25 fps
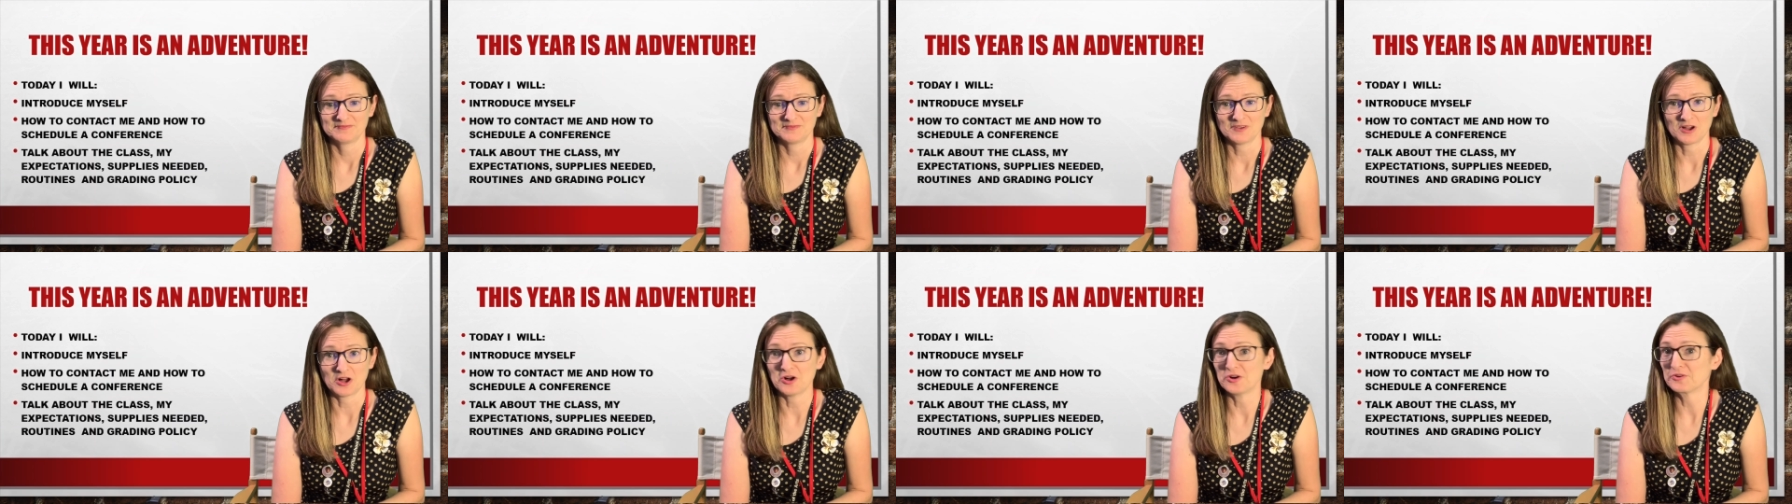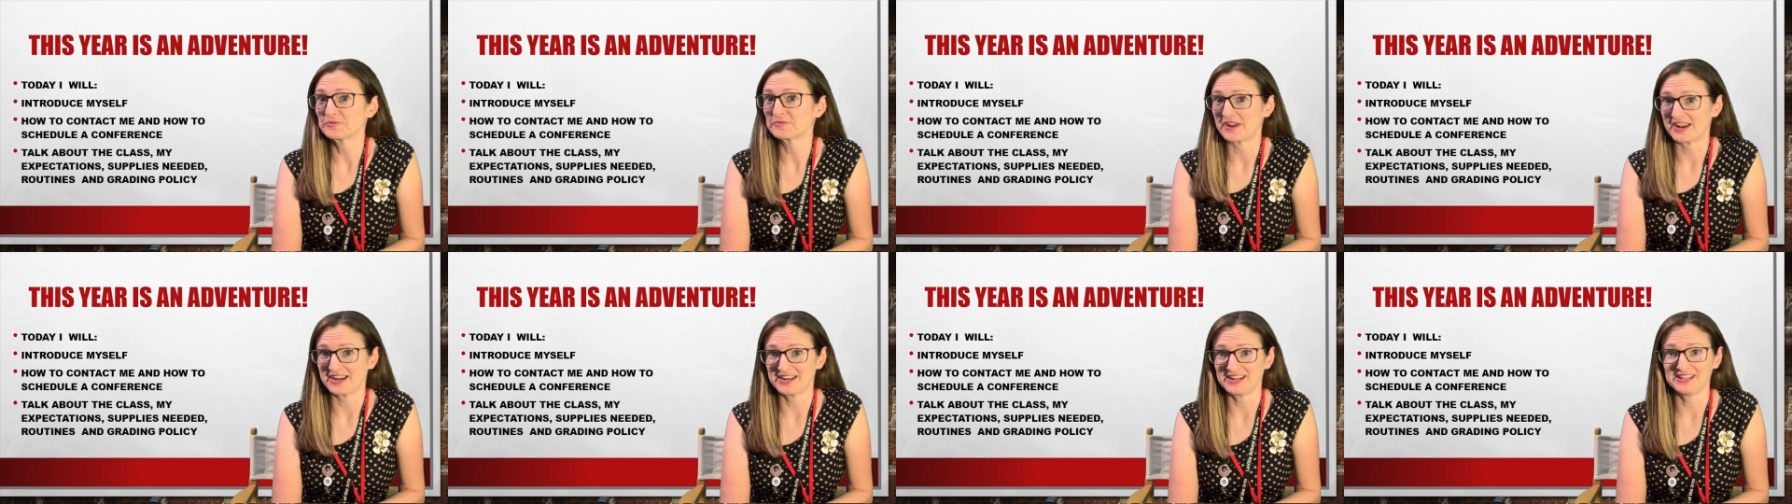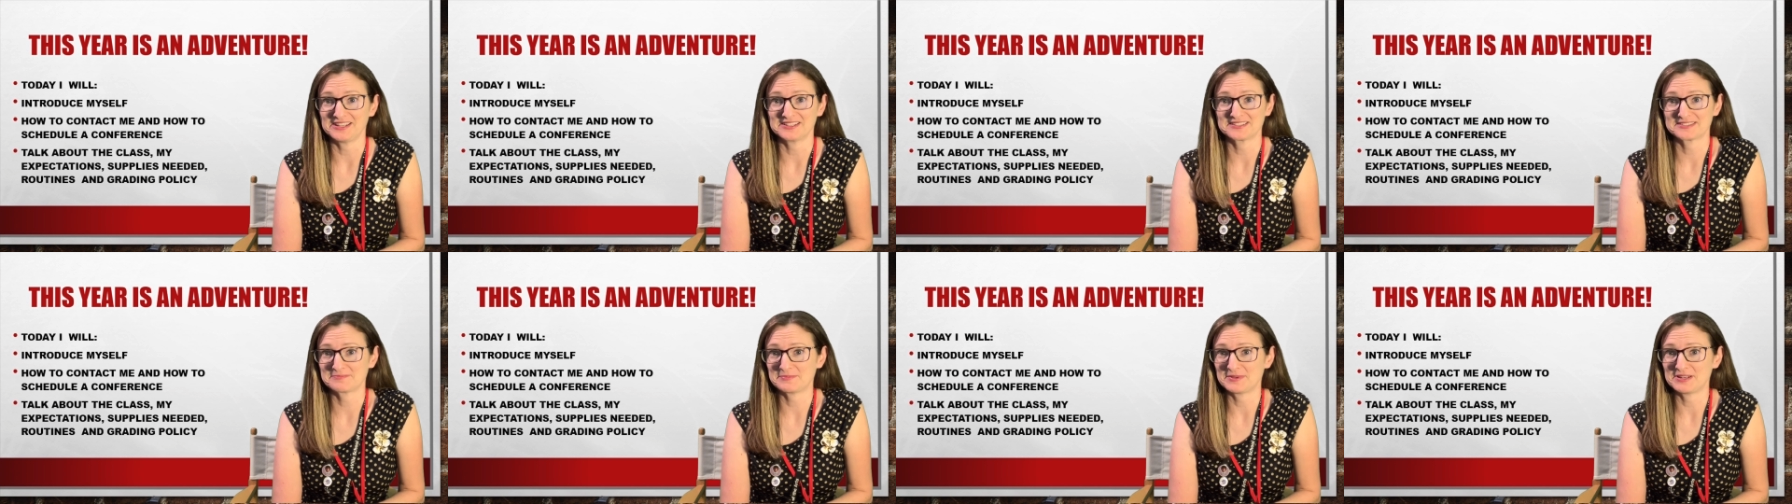Already
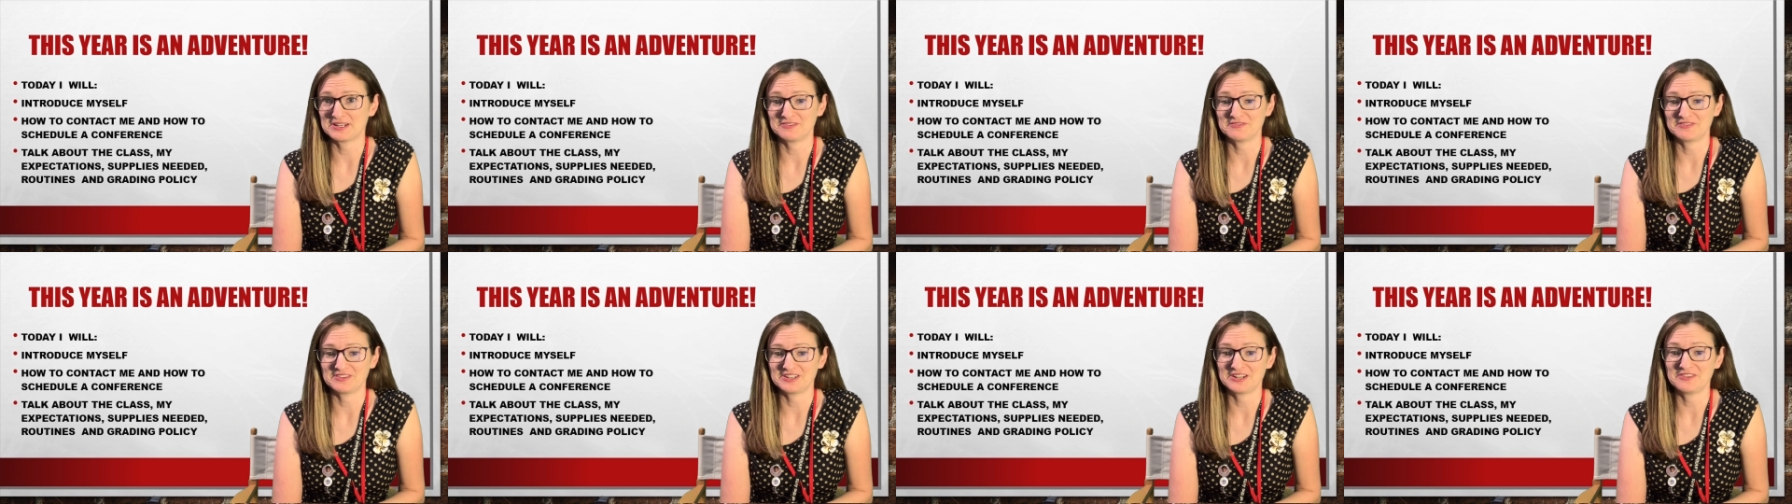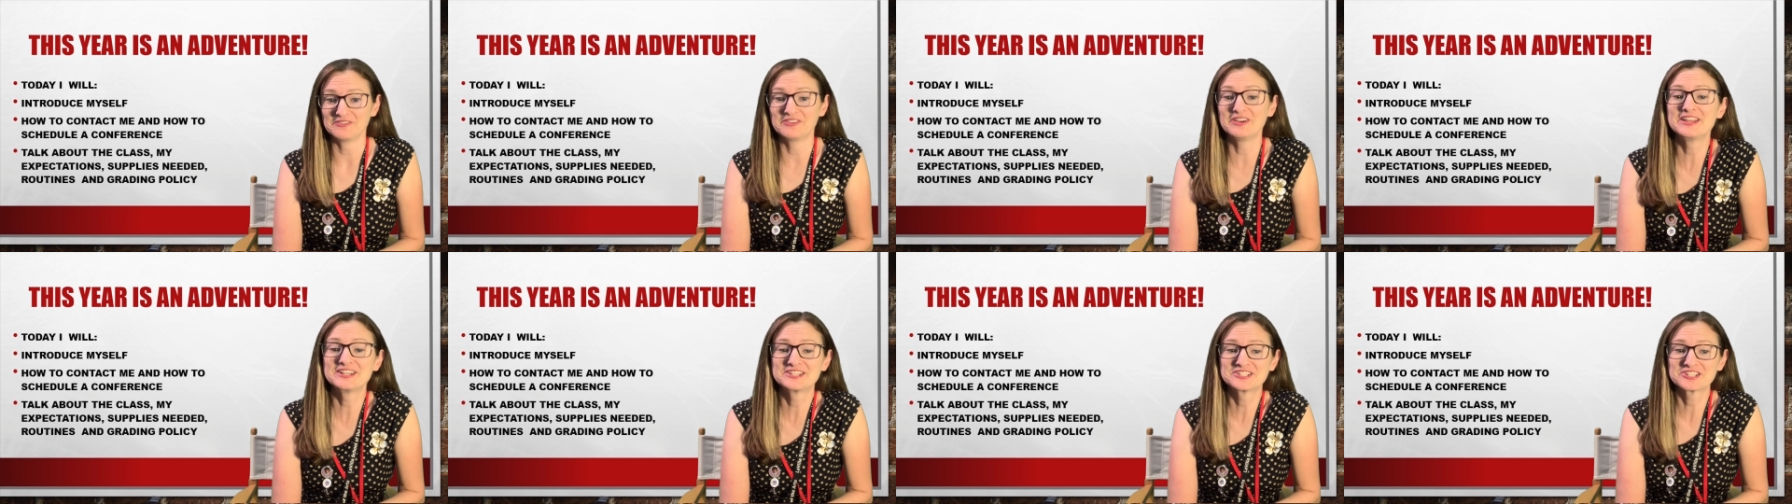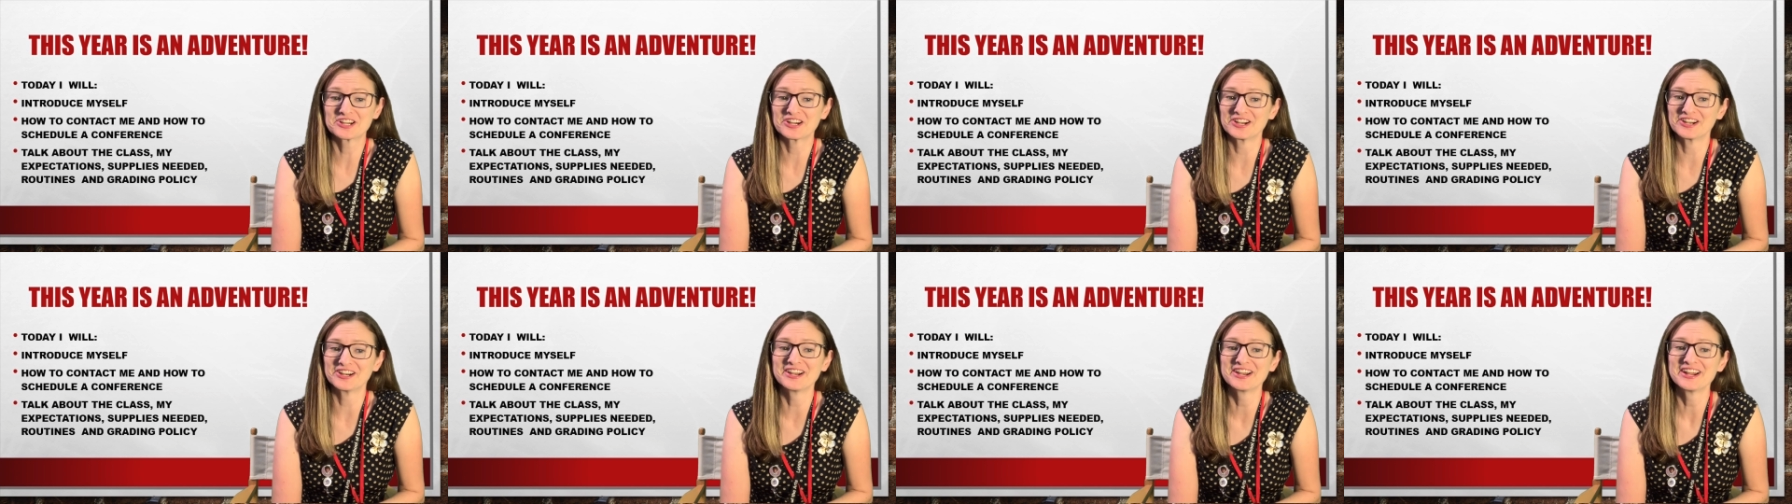it's been an
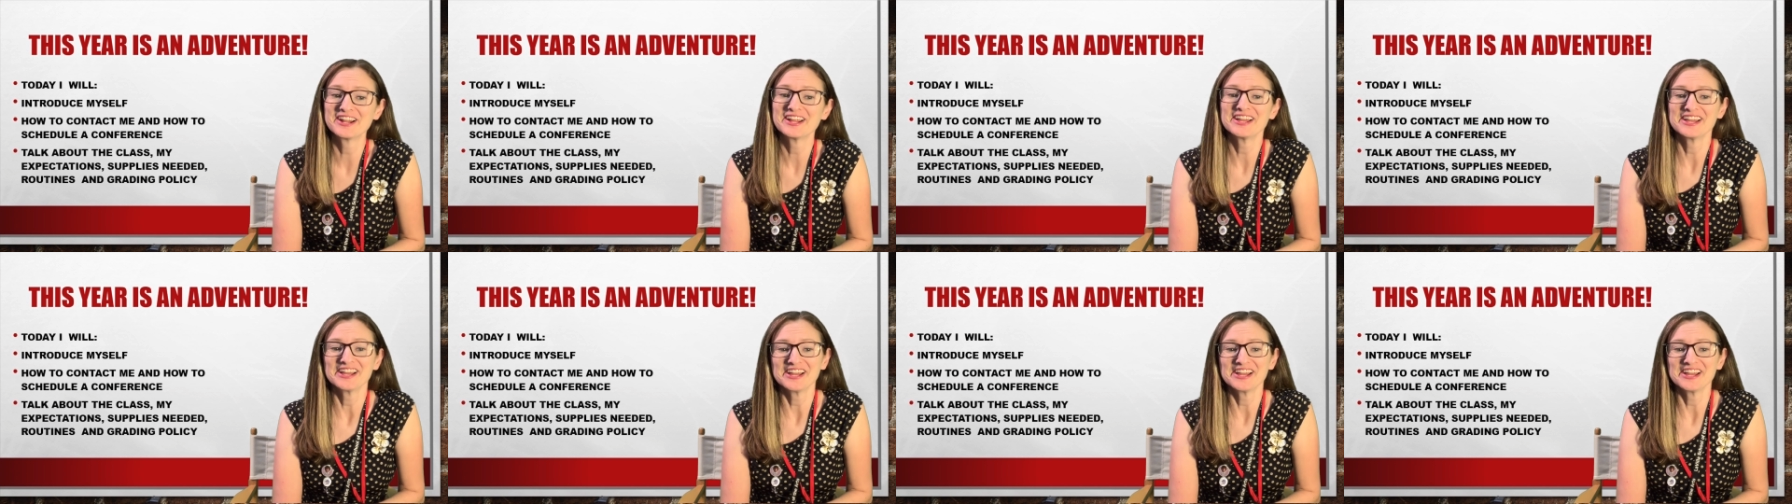adventure.